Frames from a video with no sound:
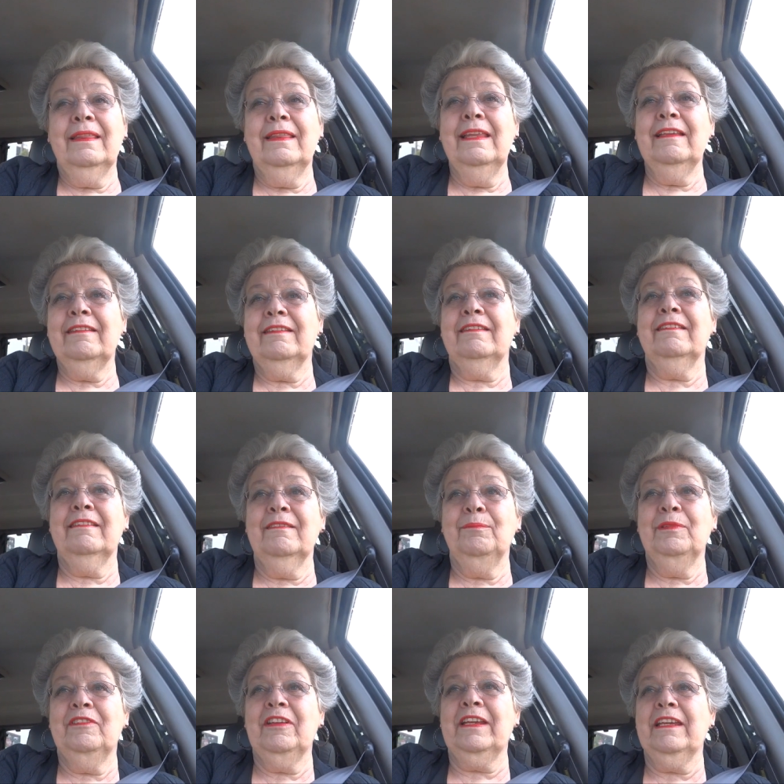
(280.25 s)
this
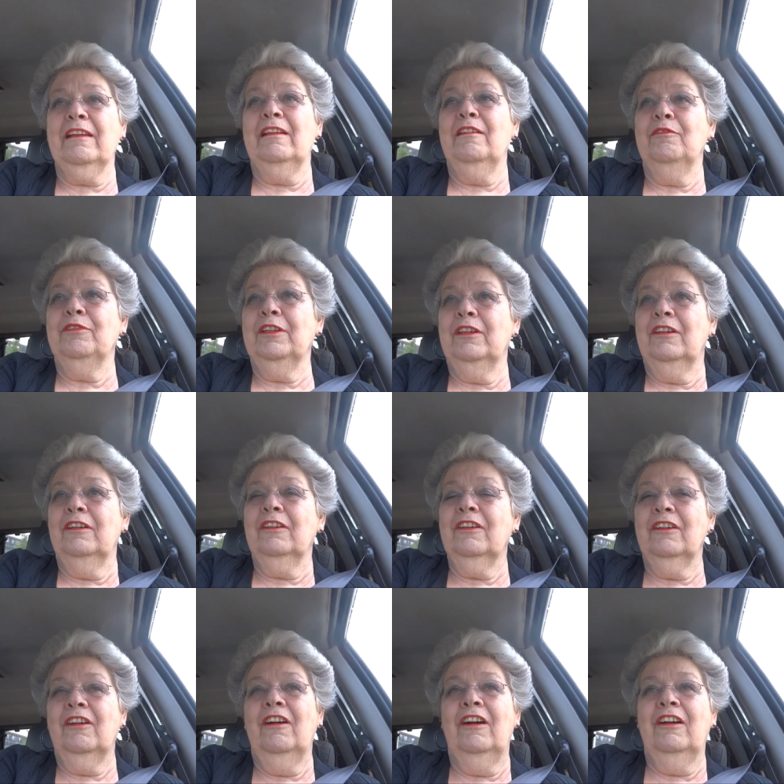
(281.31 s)
particular
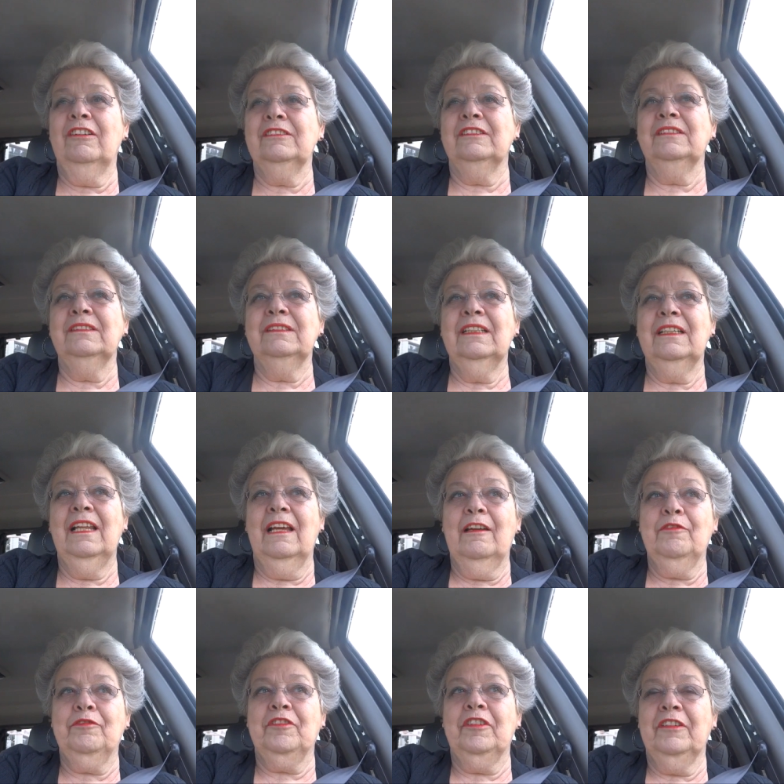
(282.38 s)
vlog on
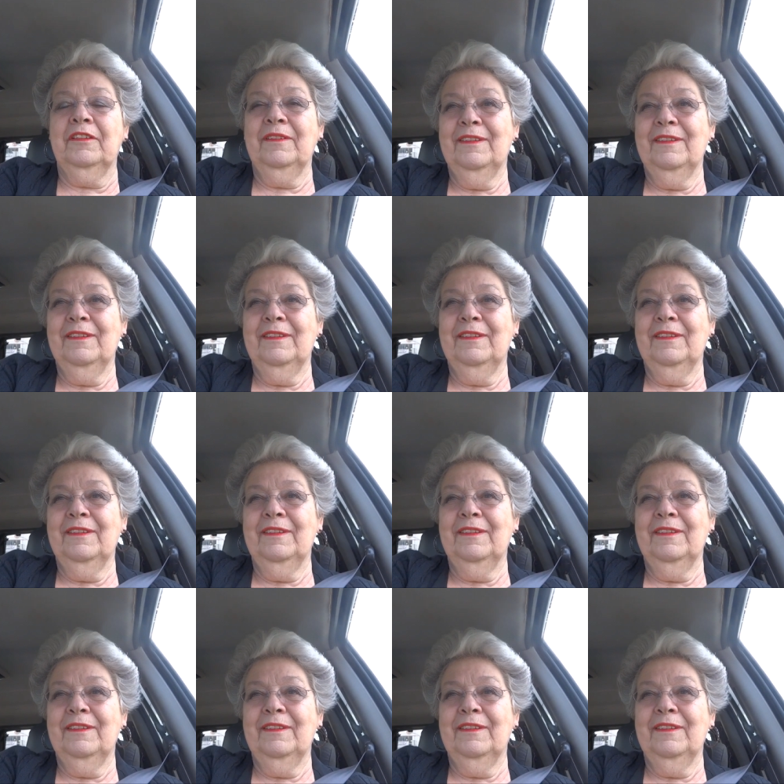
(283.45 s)
laughter,